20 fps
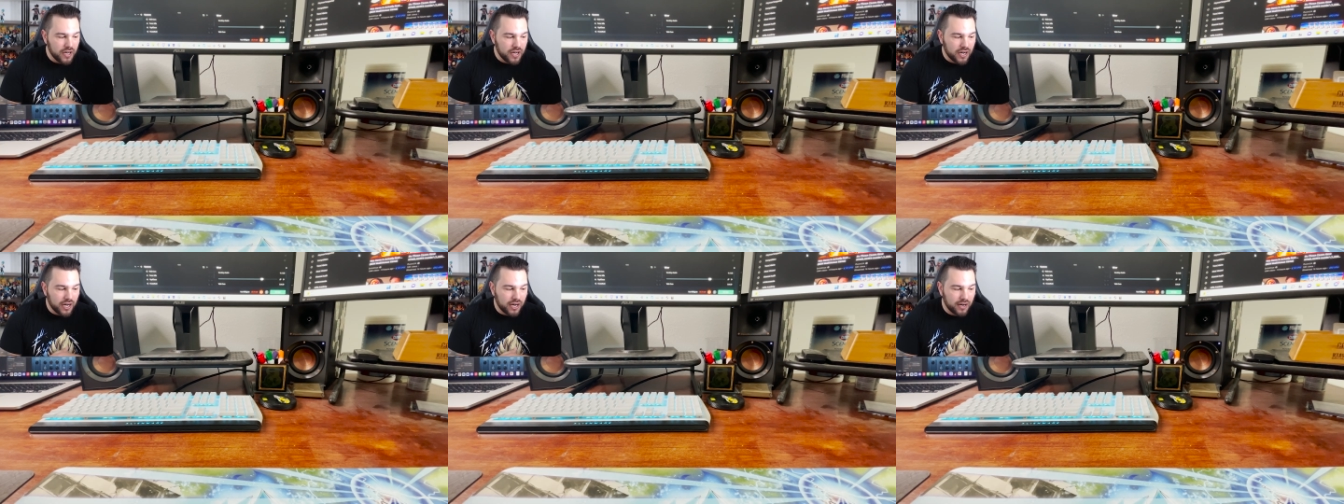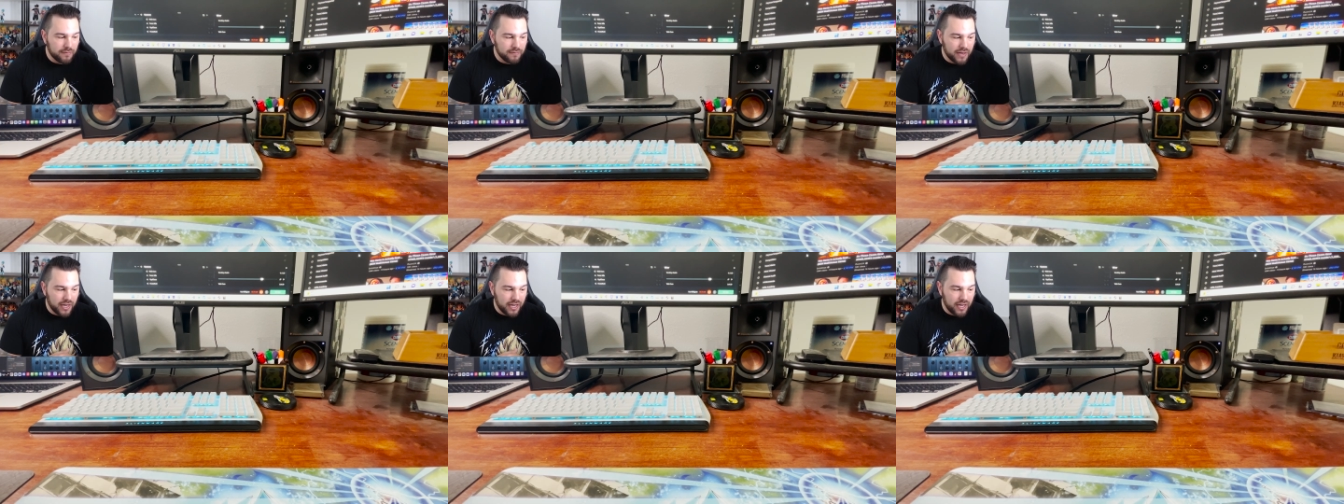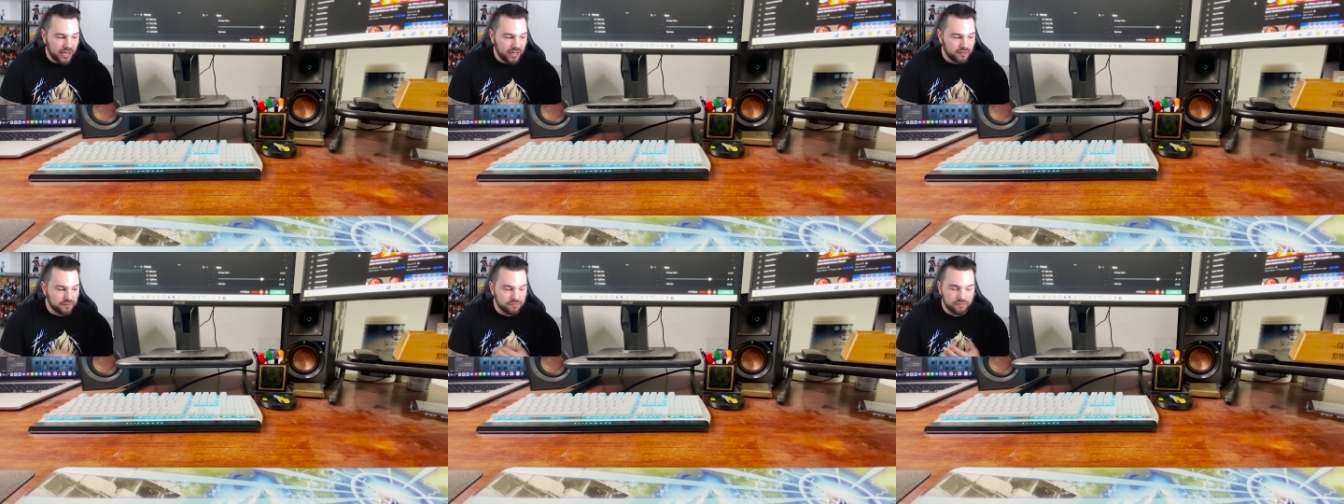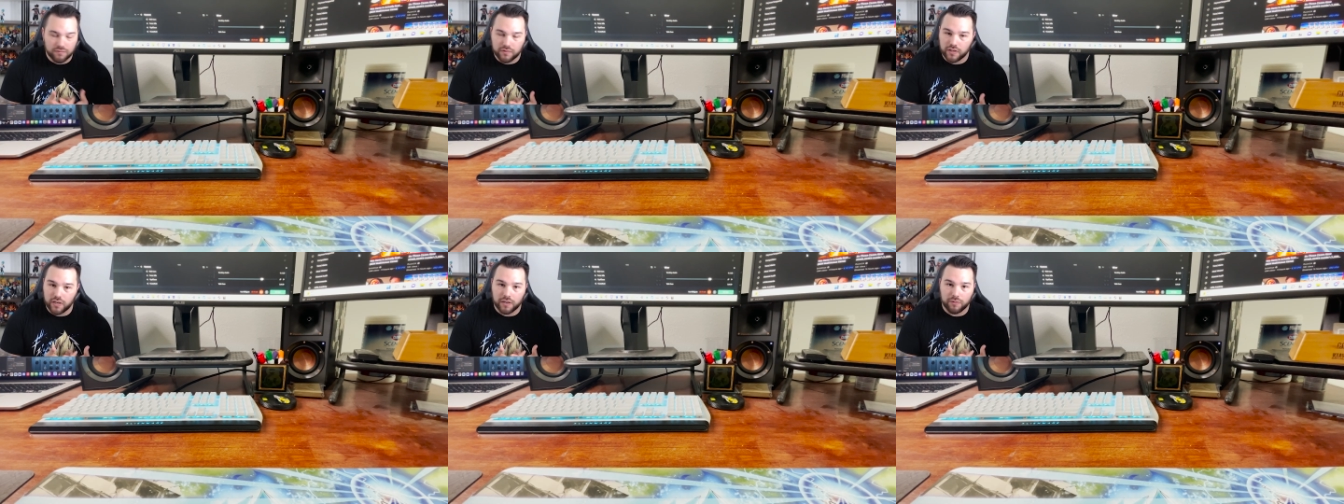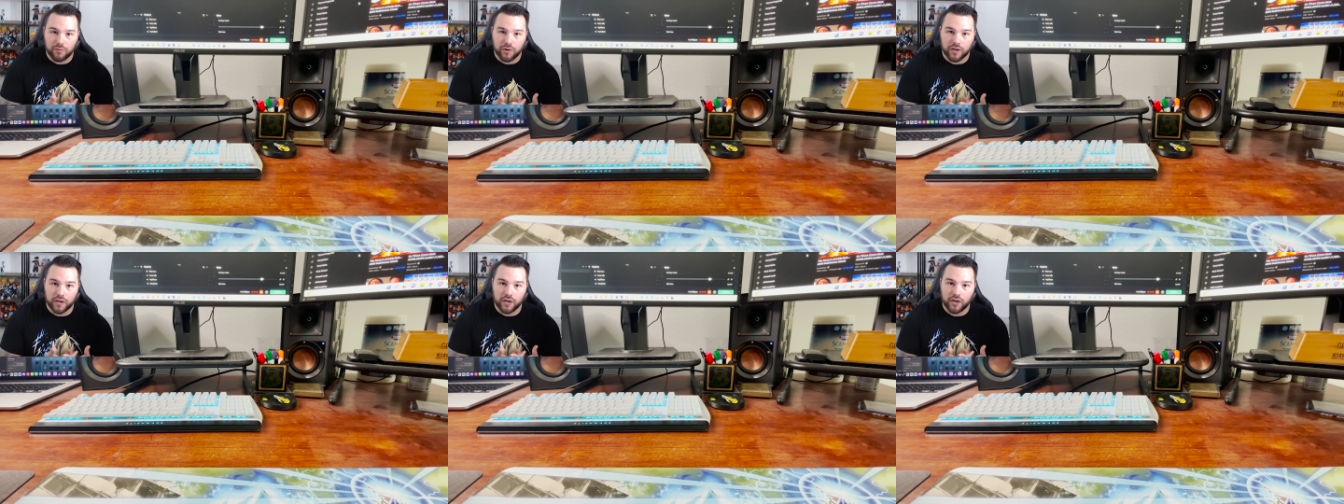um, and I
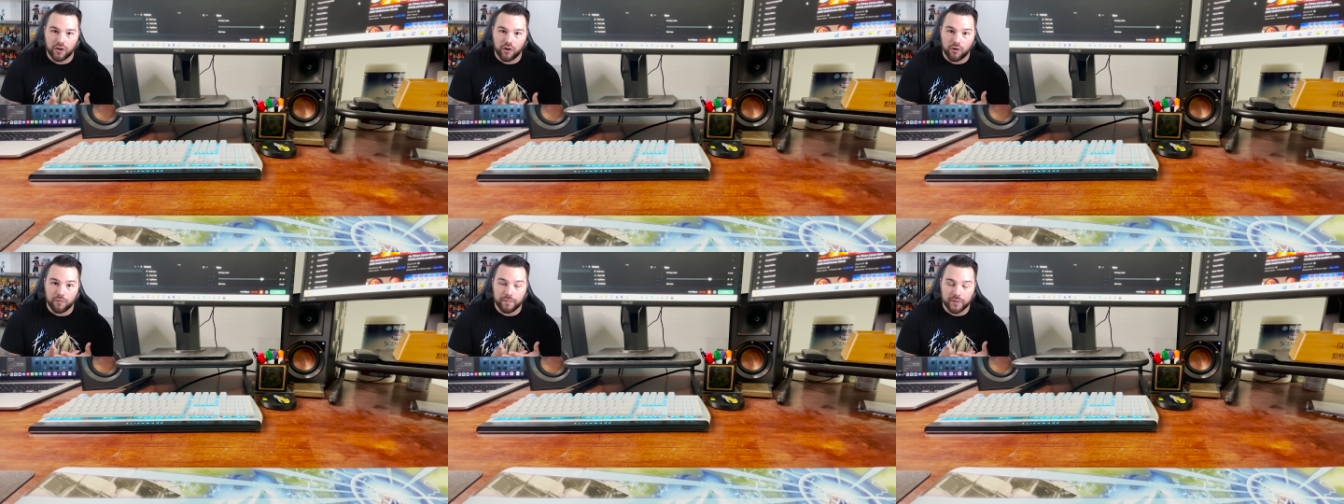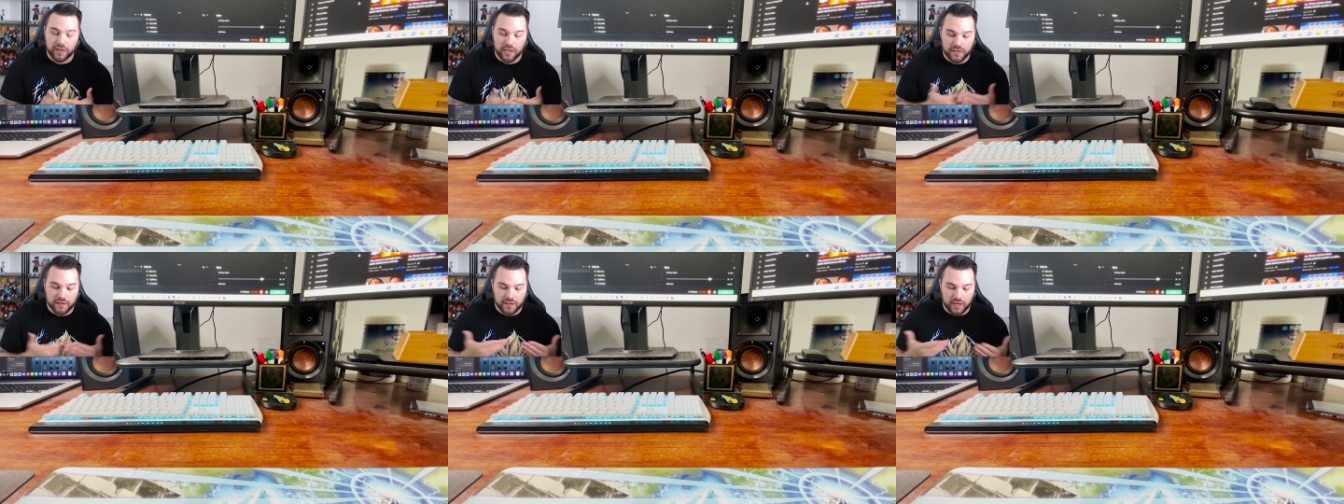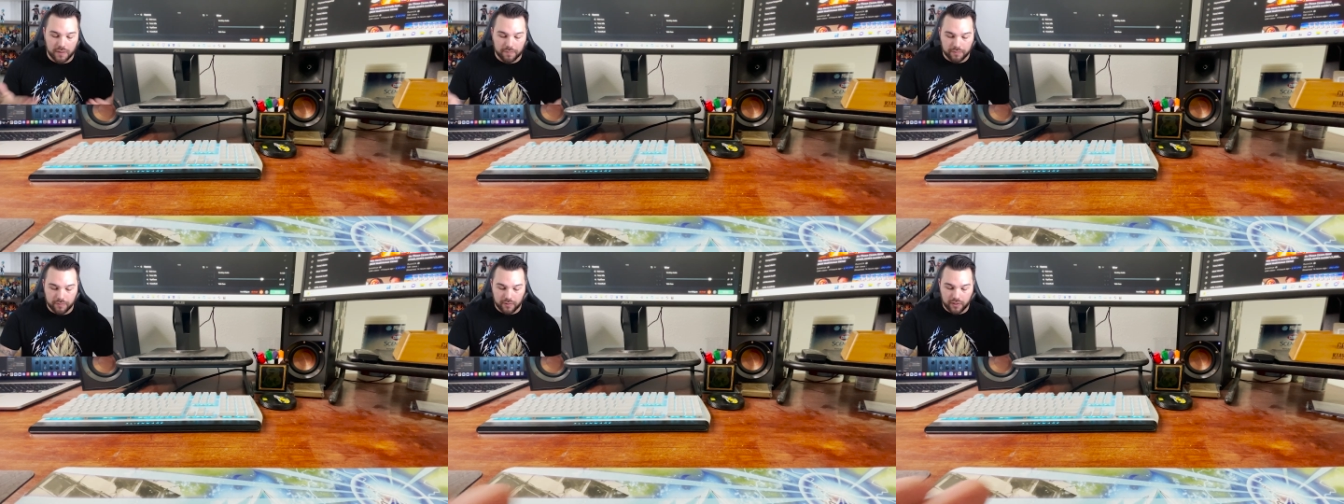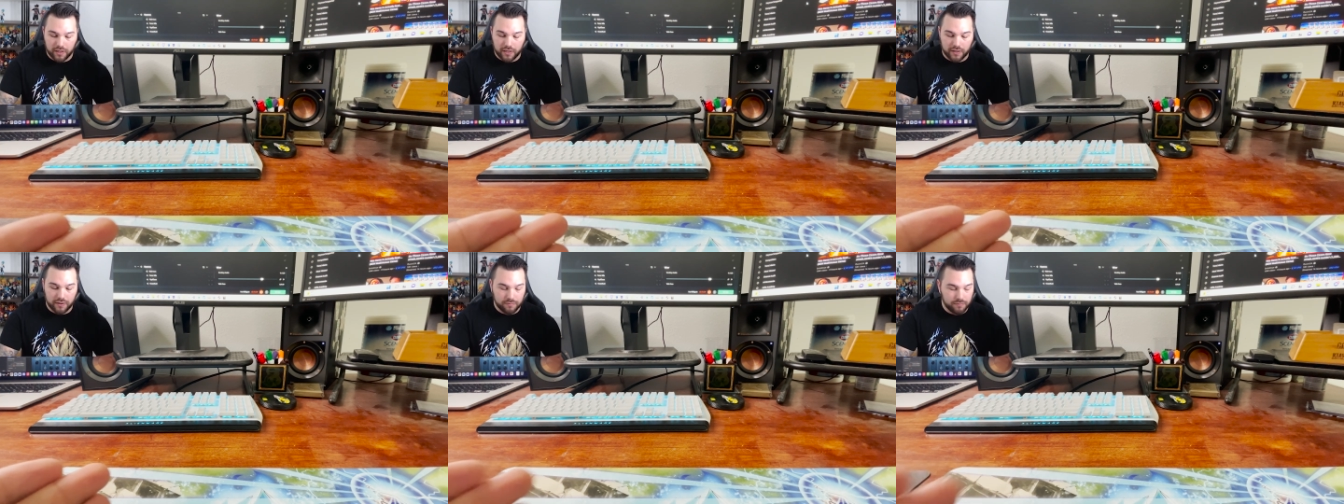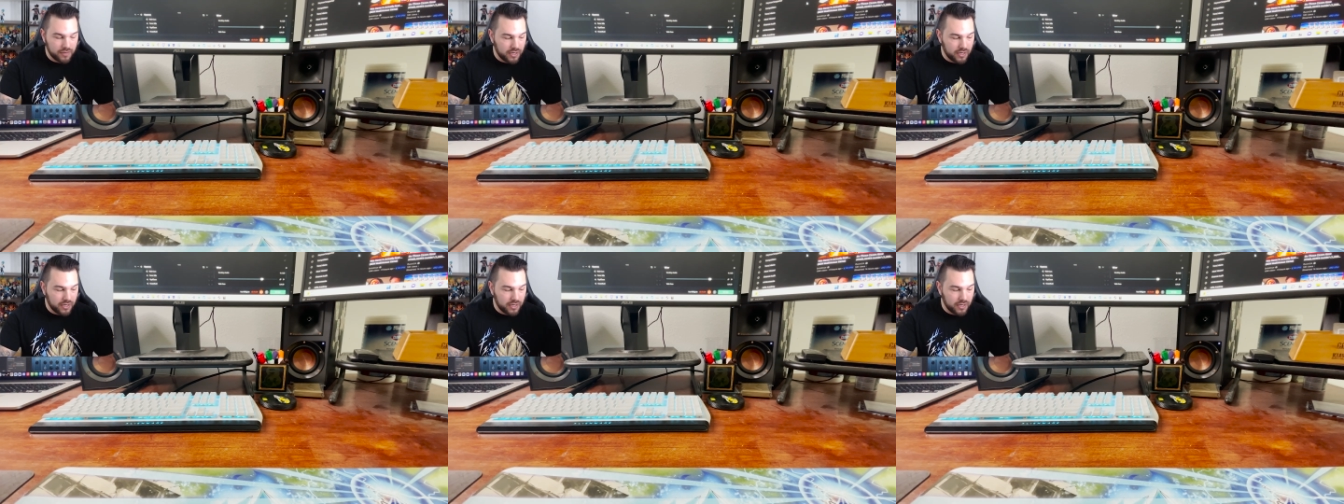wanted to open these up um,